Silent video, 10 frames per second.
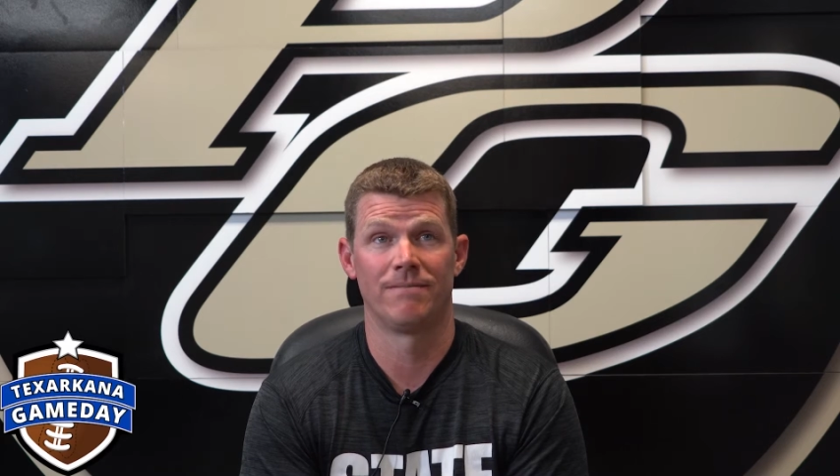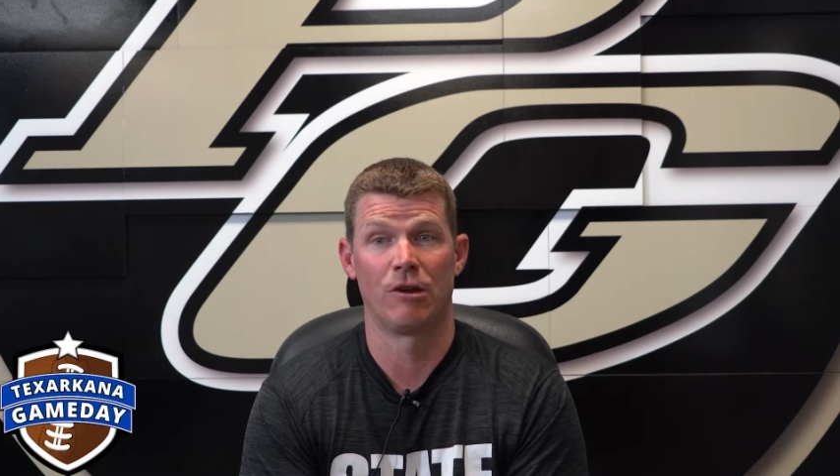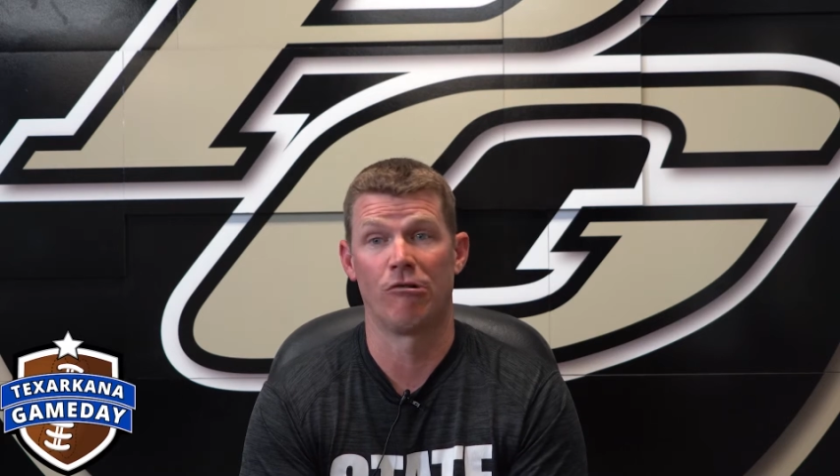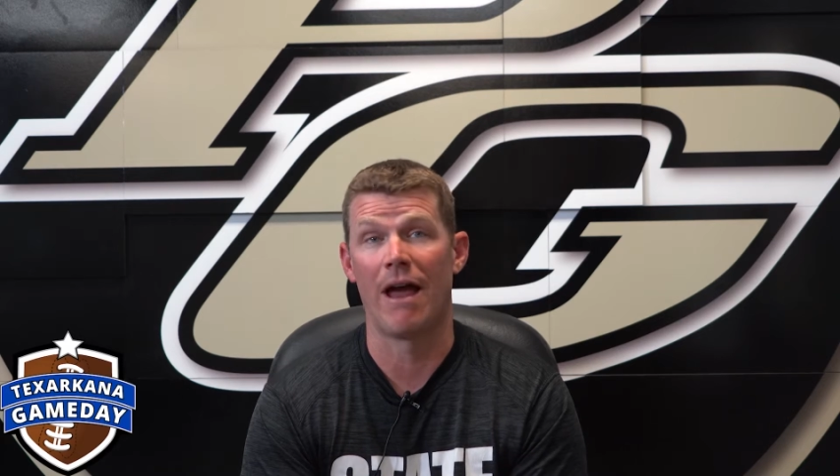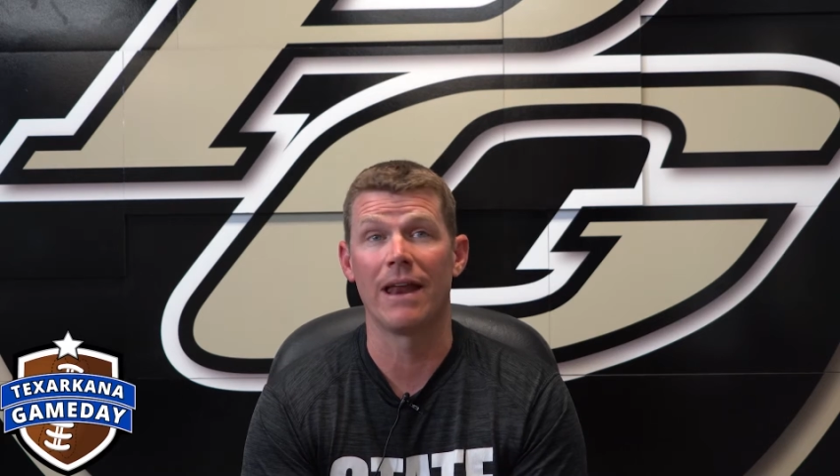
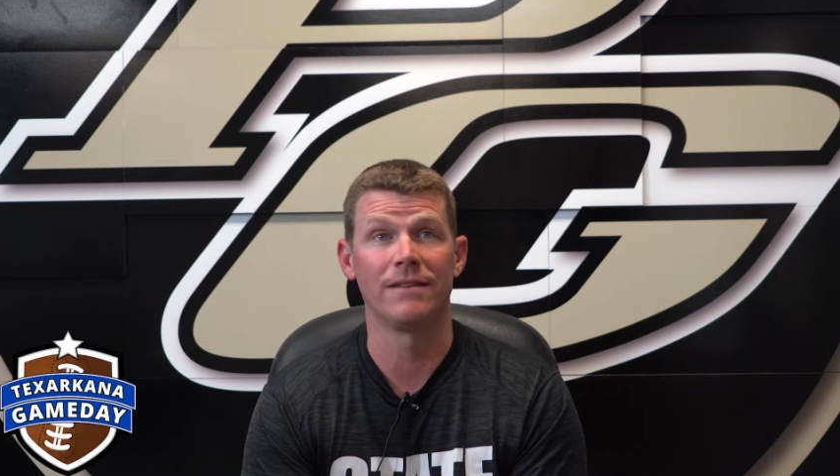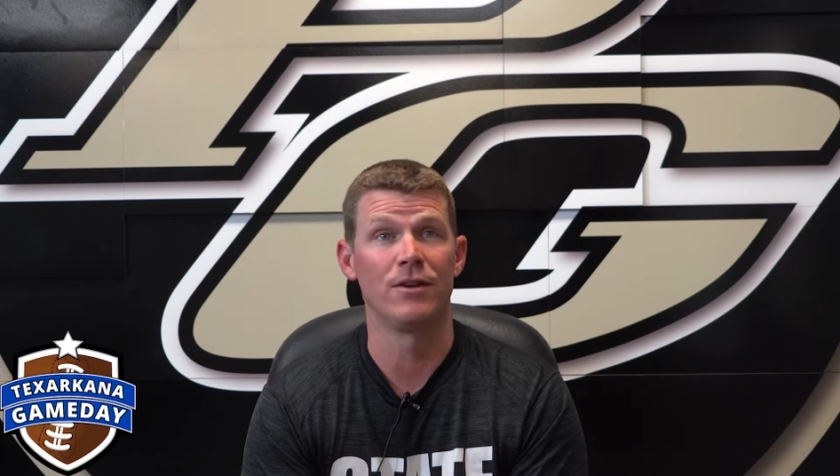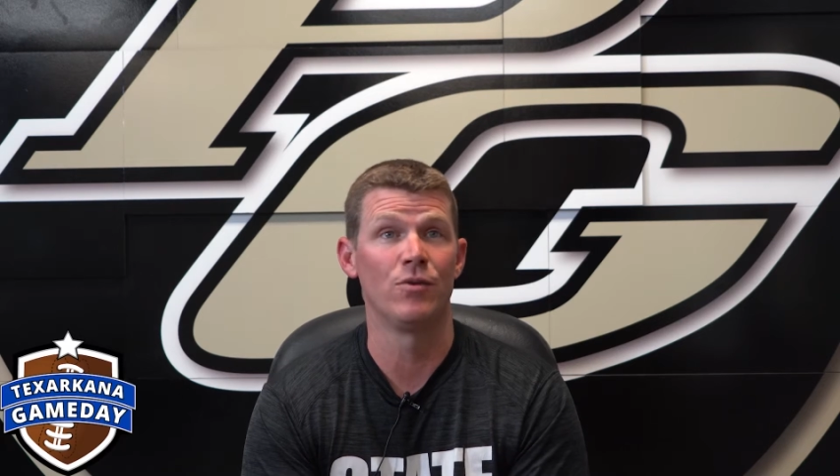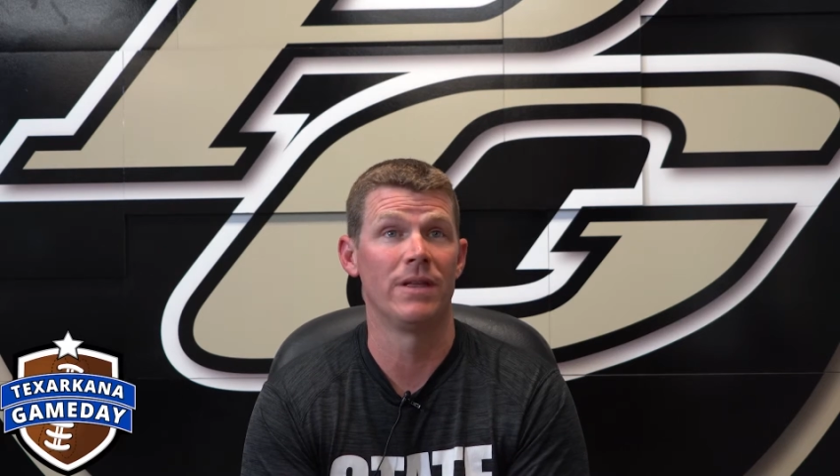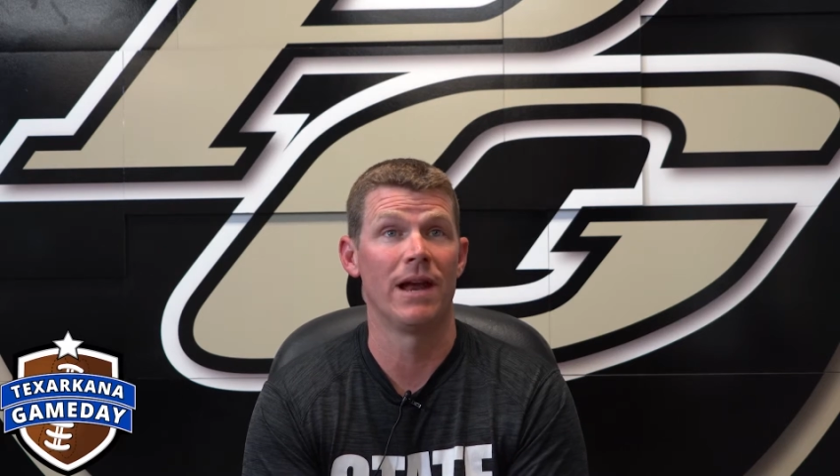
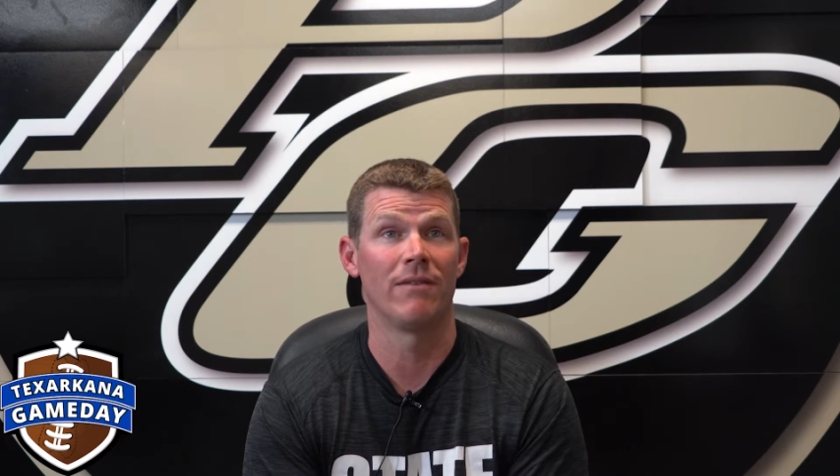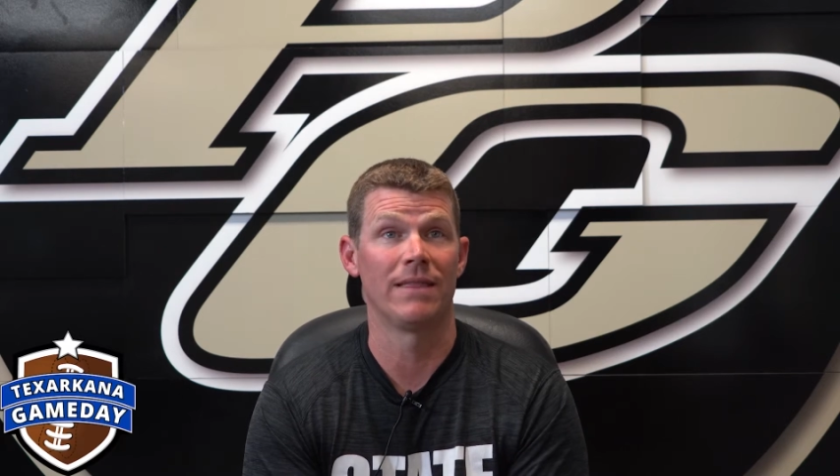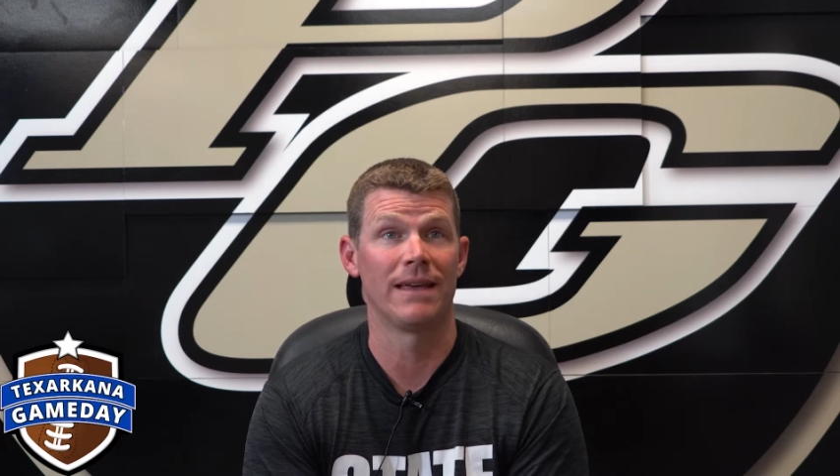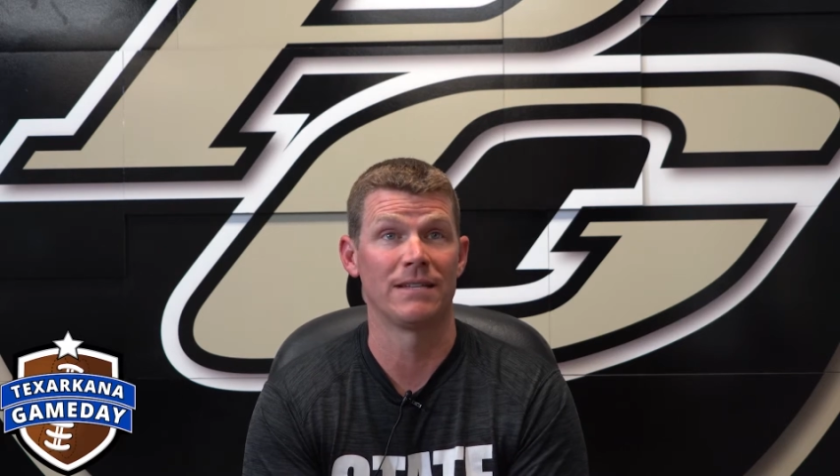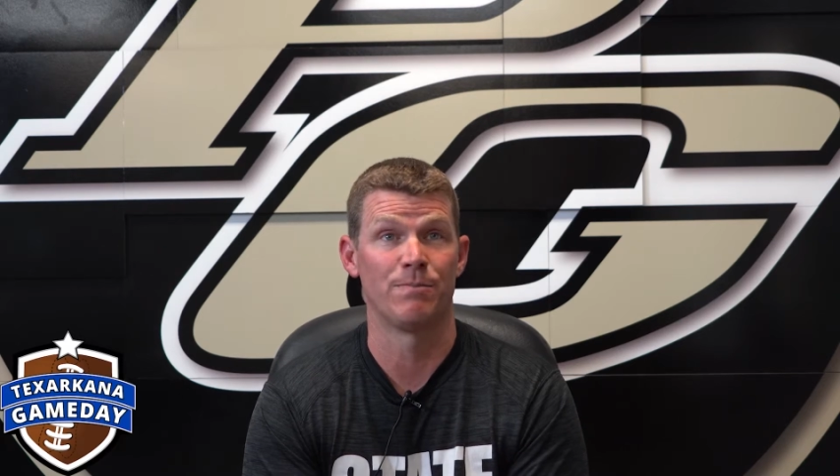gratitude that
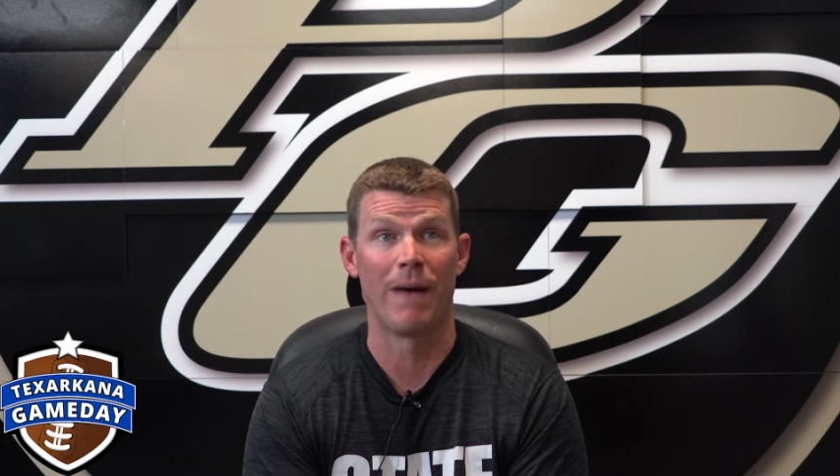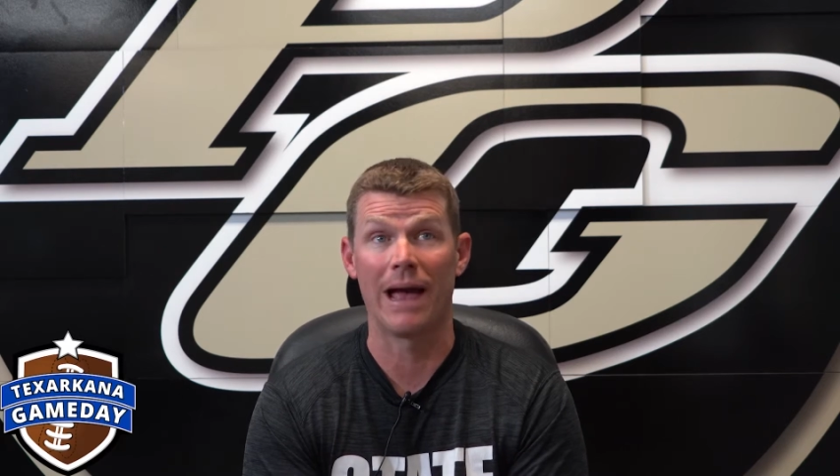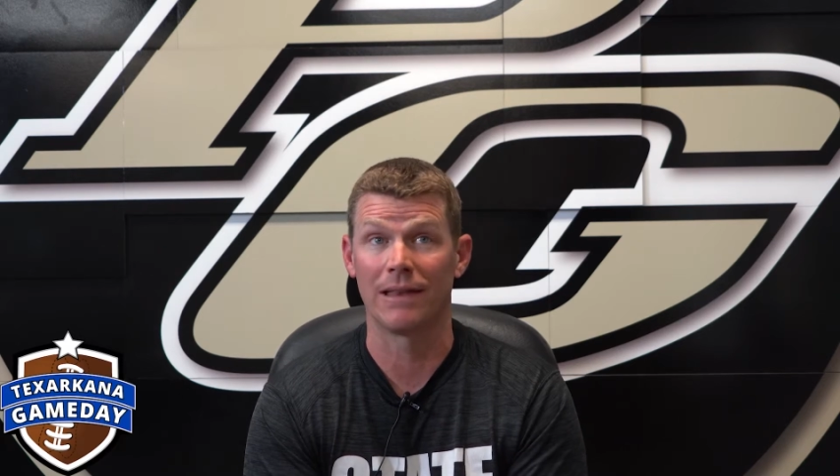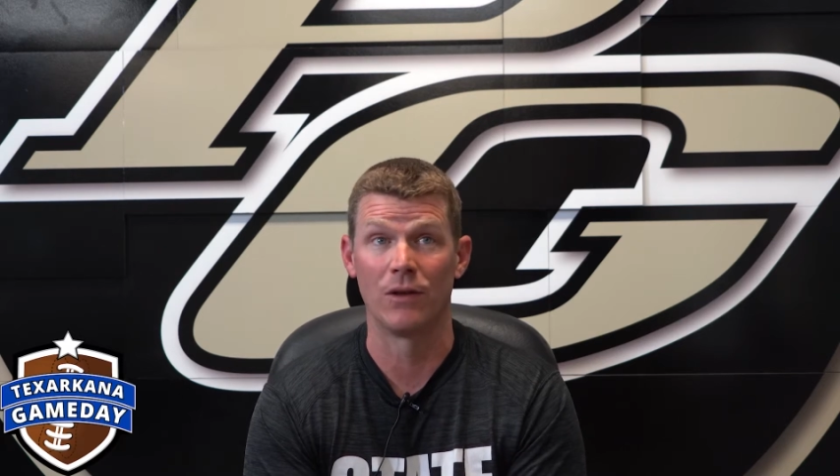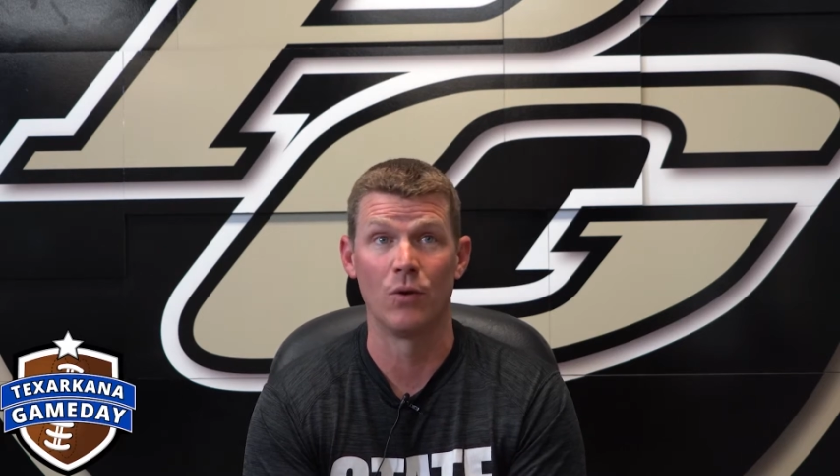everything's
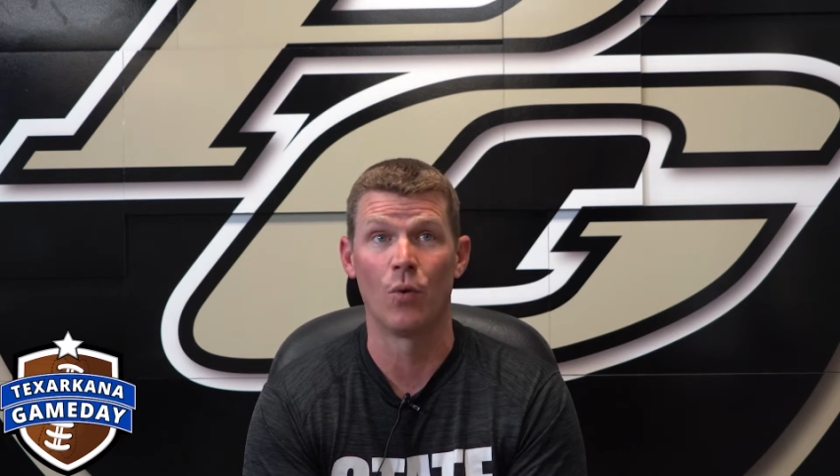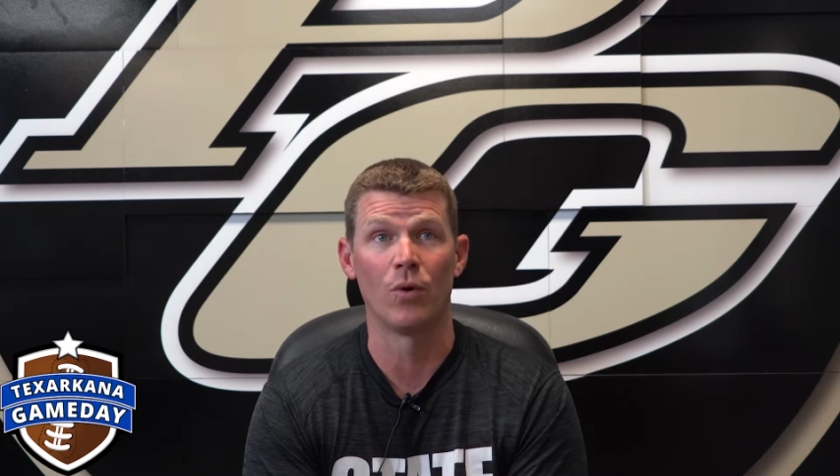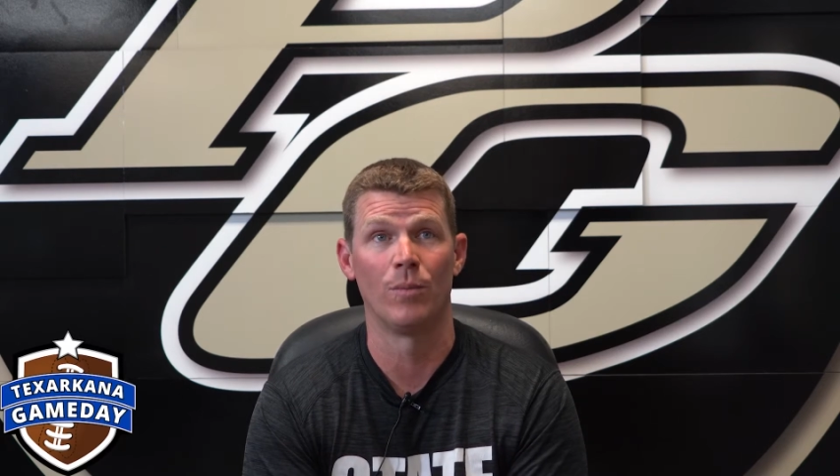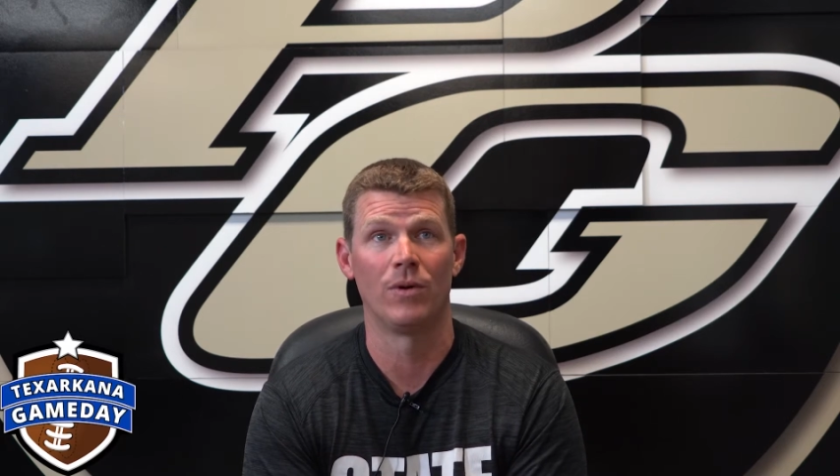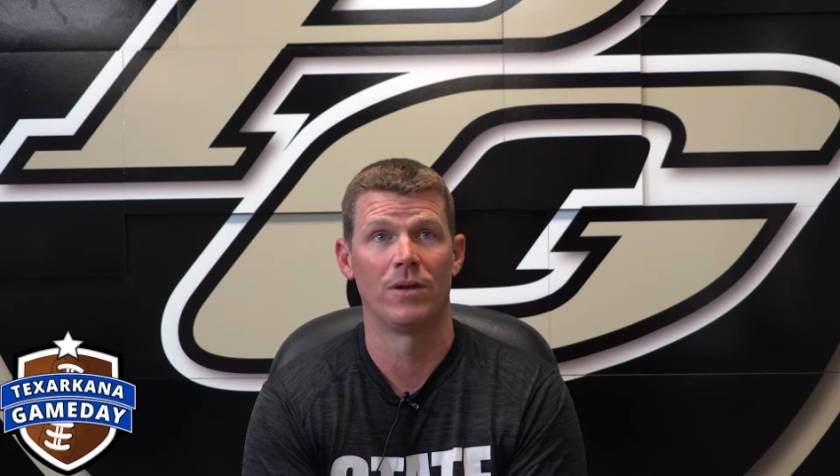back to
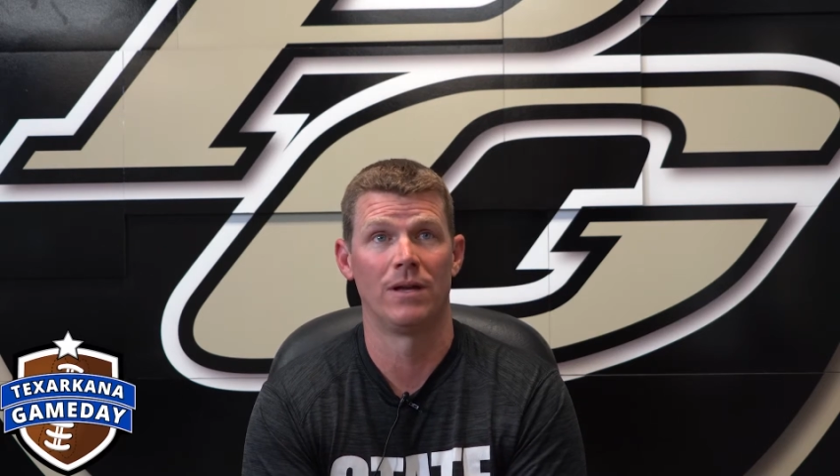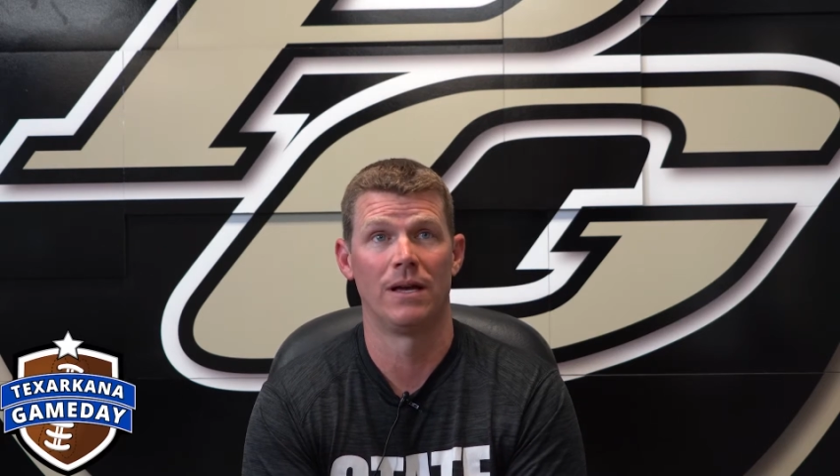normal.